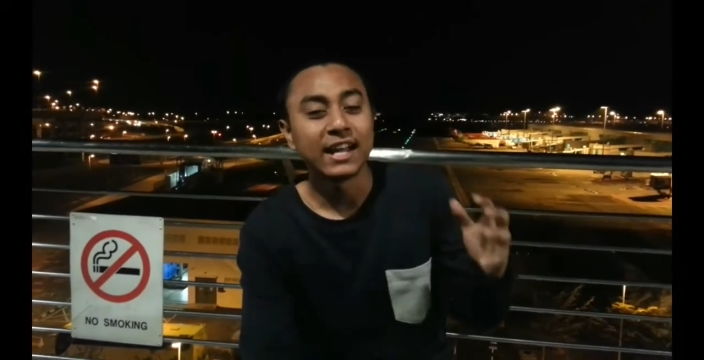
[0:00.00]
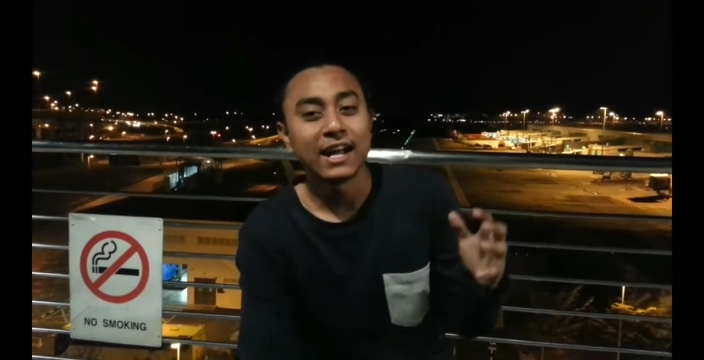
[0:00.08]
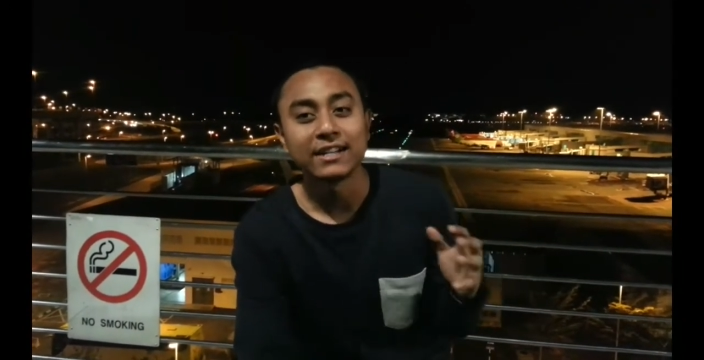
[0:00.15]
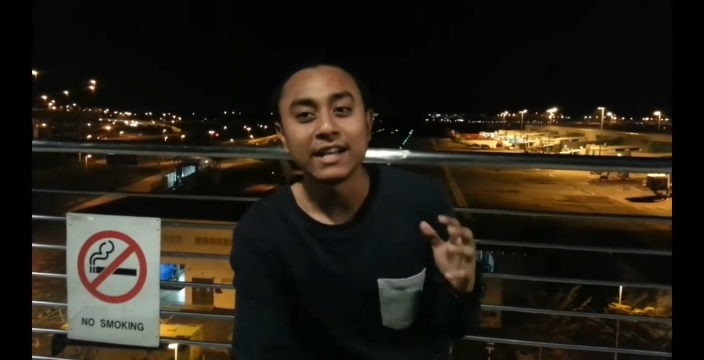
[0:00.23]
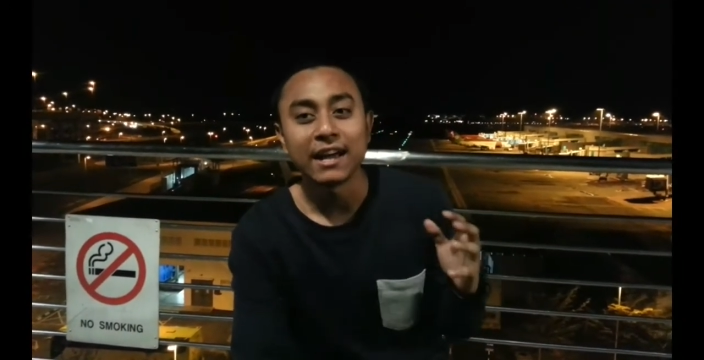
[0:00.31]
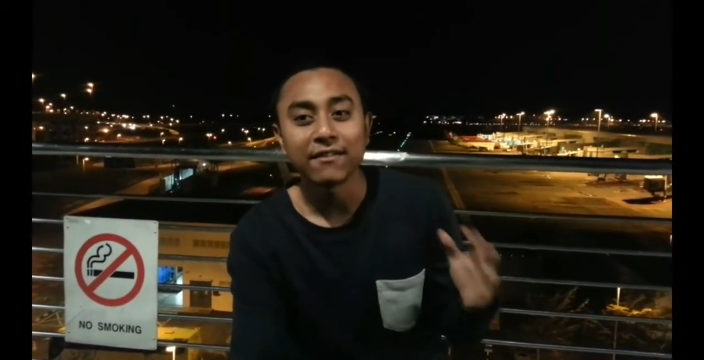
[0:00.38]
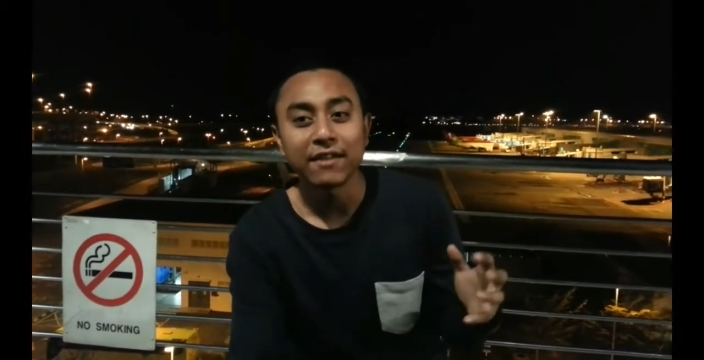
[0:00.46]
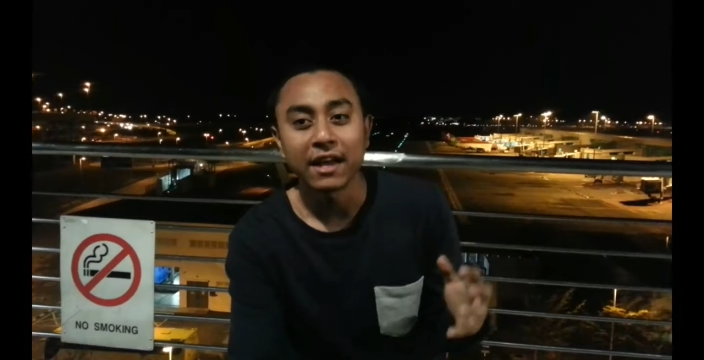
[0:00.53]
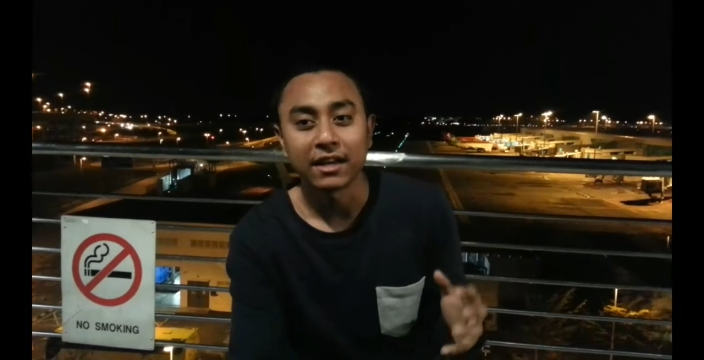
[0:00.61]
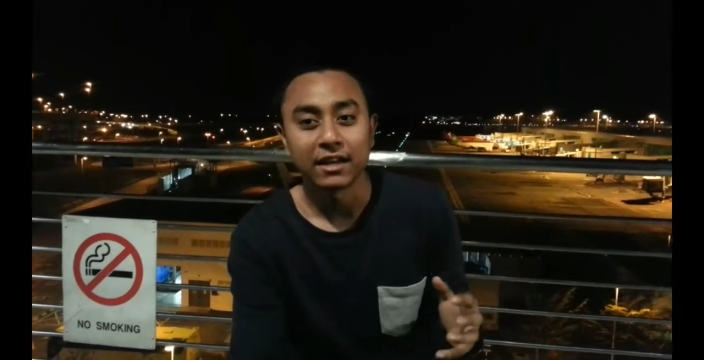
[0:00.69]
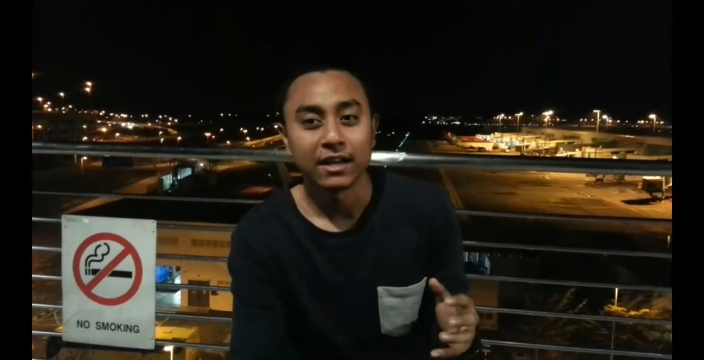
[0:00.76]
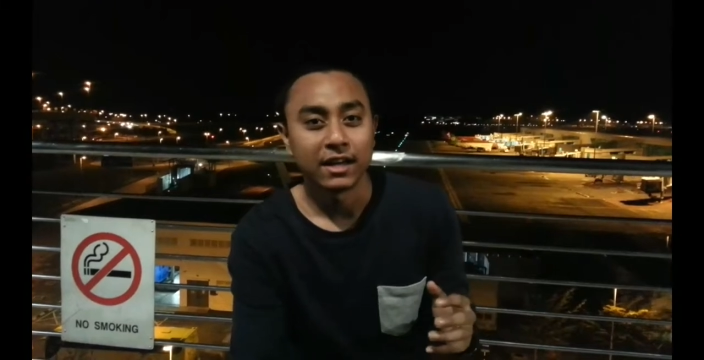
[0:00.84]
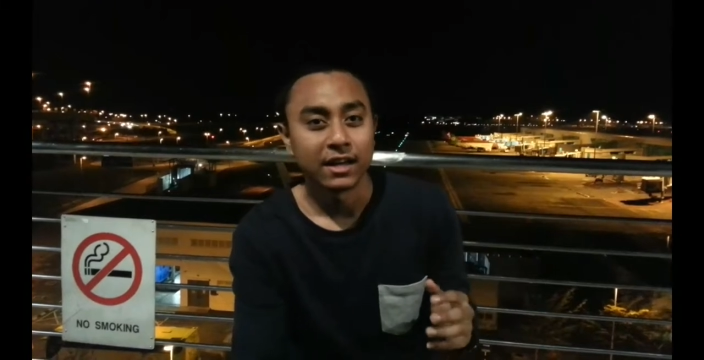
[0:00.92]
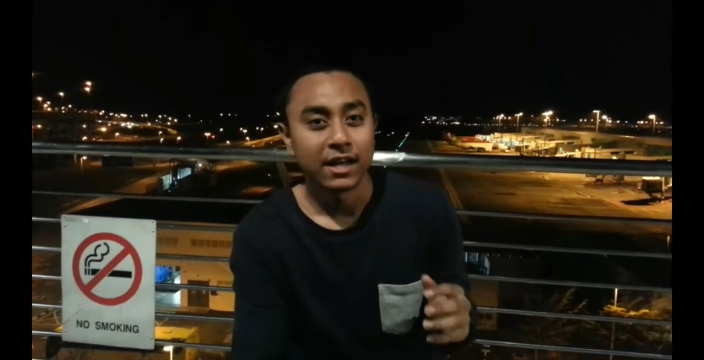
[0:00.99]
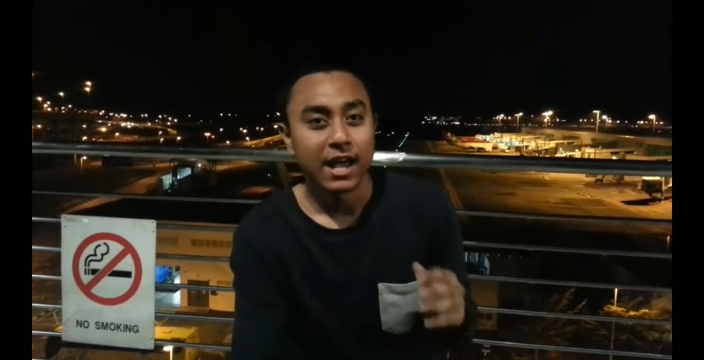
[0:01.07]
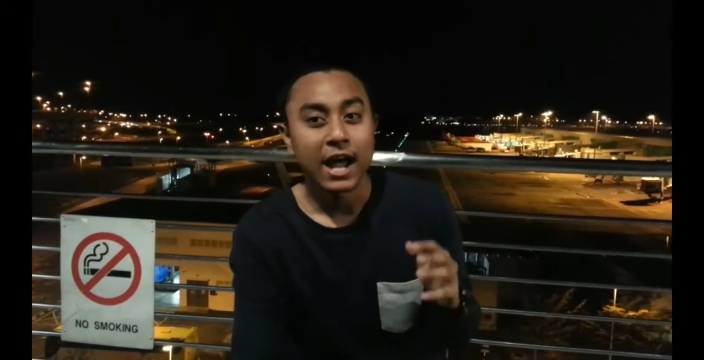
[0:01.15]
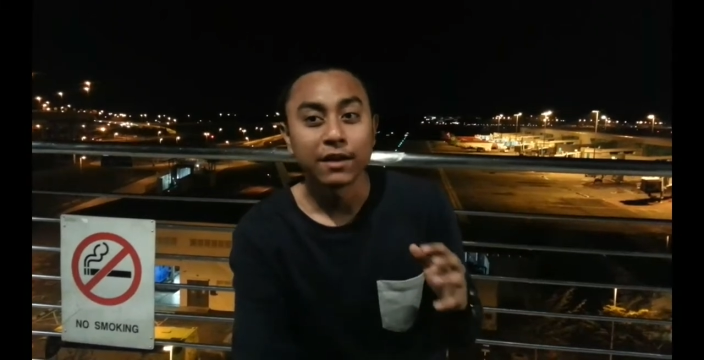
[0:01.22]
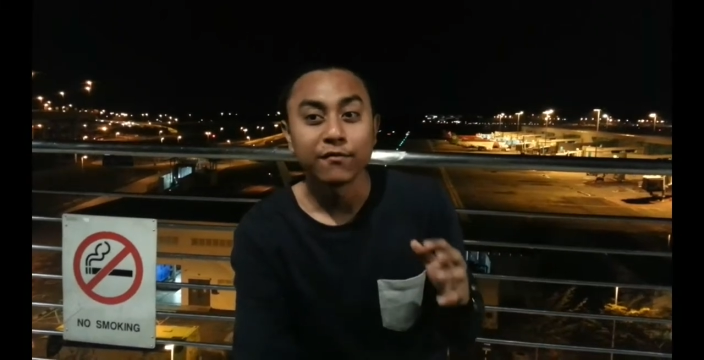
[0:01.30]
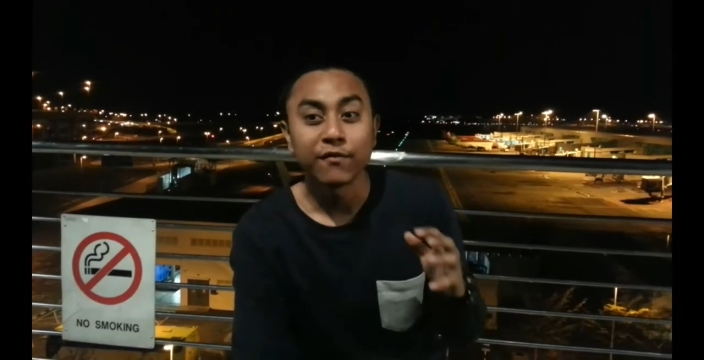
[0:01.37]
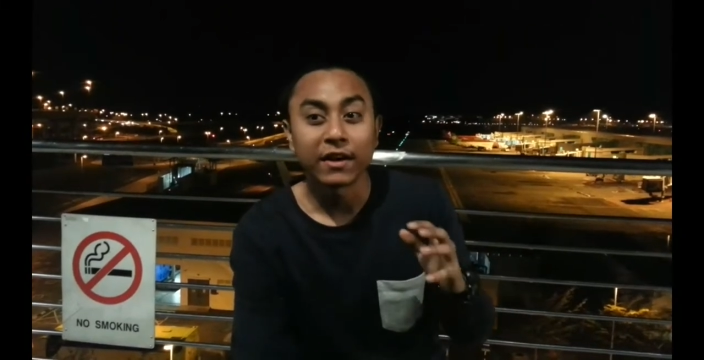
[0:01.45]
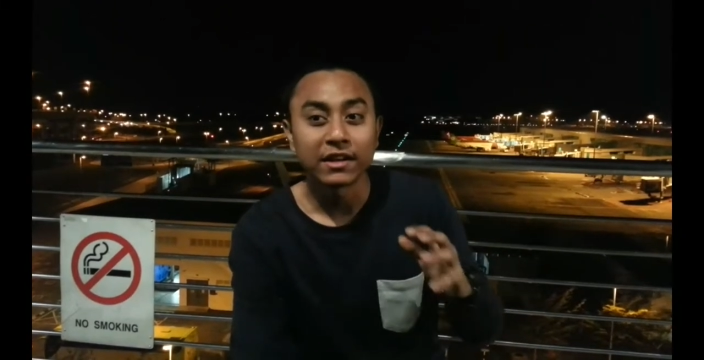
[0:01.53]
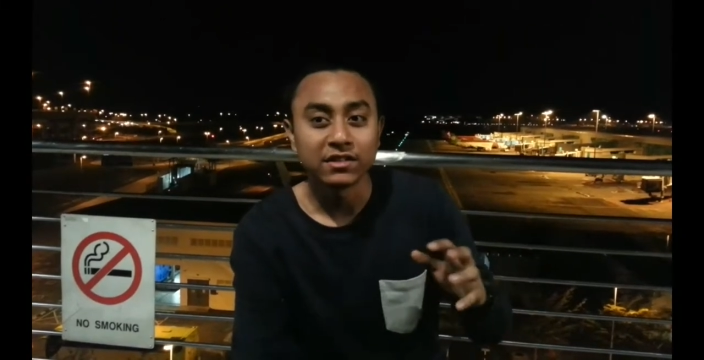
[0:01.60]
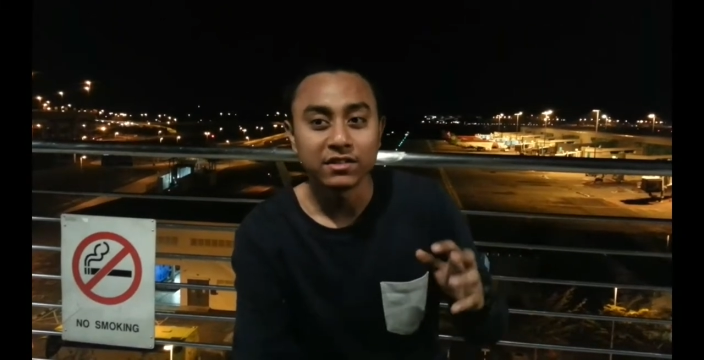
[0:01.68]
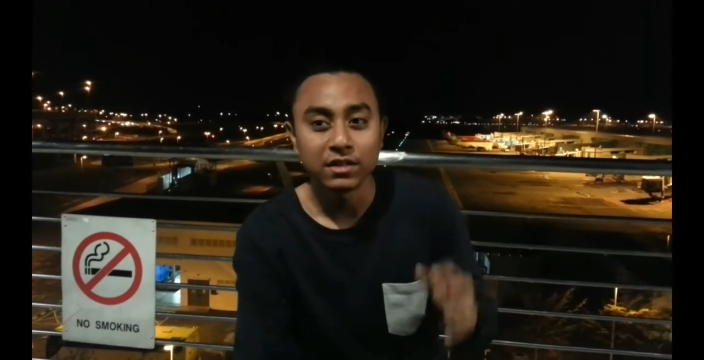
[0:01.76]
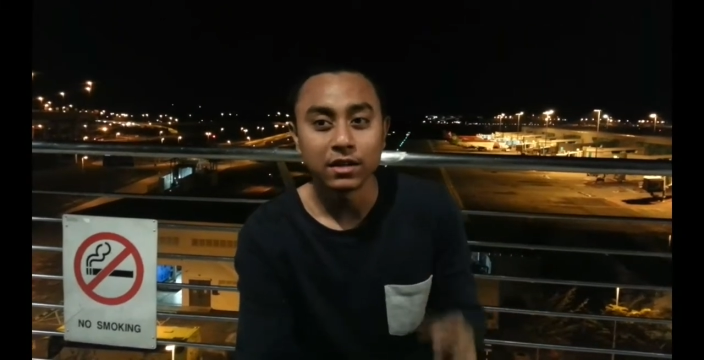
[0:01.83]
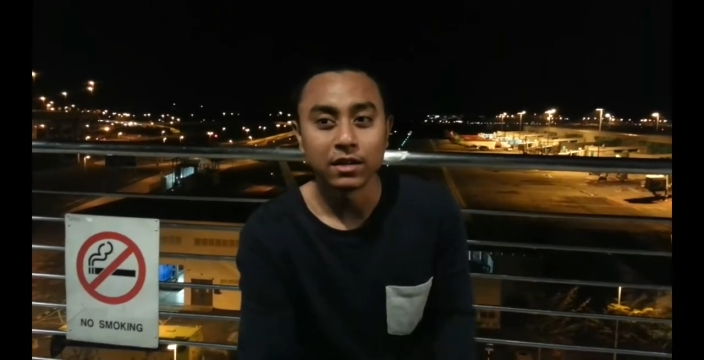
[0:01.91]
that are direct and
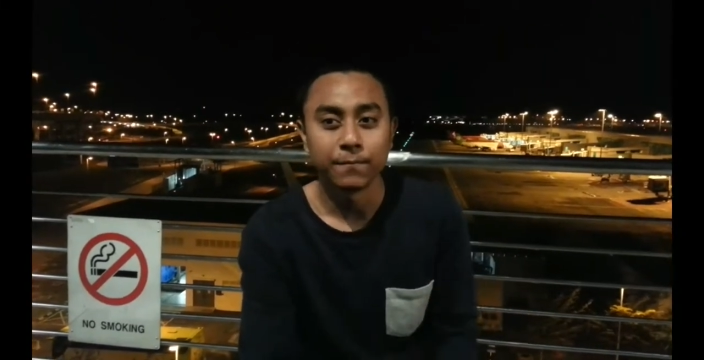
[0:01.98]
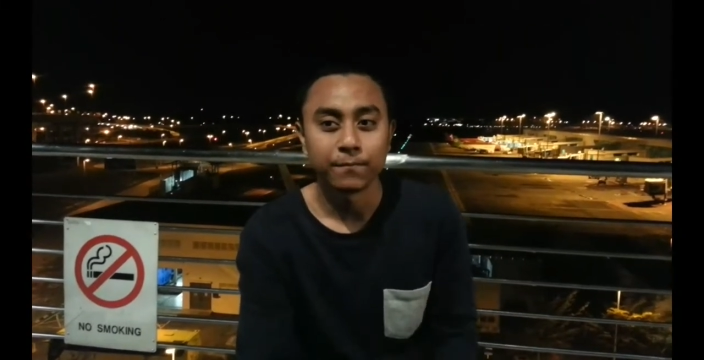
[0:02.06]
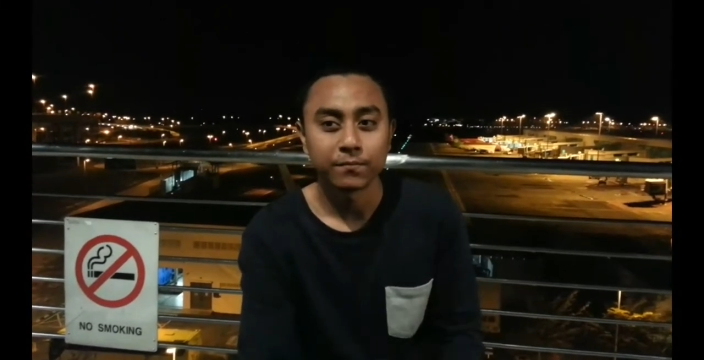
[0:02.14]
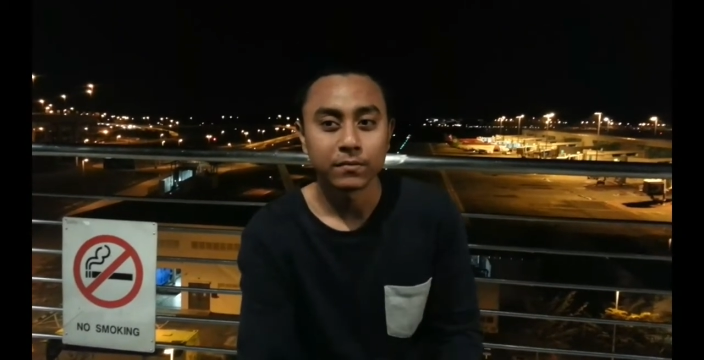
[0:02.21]
financial,